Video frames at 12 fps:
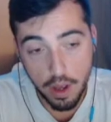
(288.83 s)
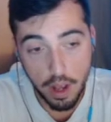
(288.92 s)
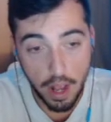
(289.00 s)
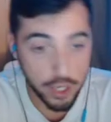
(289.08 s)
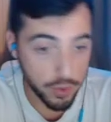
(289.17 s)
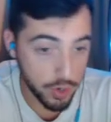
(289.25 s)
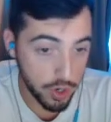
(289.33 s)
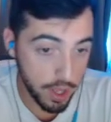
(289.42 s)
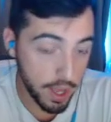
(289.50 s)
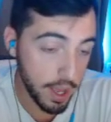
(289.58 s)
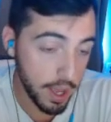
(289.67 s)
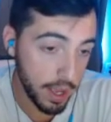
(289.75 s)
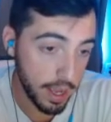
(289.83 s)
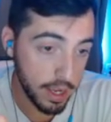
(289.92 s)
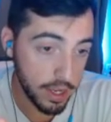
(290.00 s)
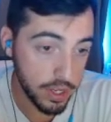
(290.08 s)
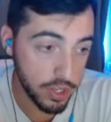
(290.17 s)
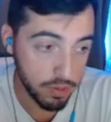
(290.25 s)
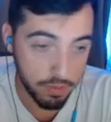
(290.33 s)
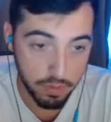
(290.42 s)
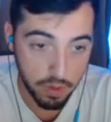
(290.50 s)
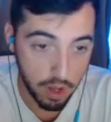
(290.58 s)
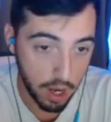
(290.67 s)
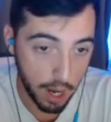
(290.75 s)
Ezreal is
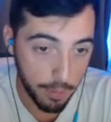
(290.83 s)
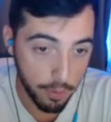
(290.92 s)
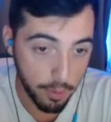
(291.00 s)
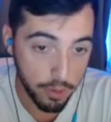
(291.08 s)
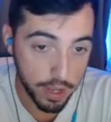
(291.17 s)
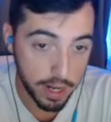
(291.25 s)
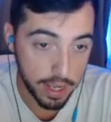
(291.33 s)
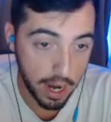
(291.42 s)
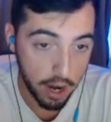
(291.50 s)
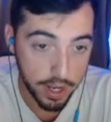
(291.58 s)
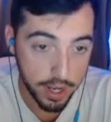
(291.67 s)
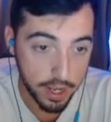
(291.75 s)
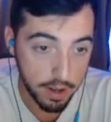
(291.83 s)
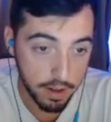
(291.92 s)
a hypermobile AD carry.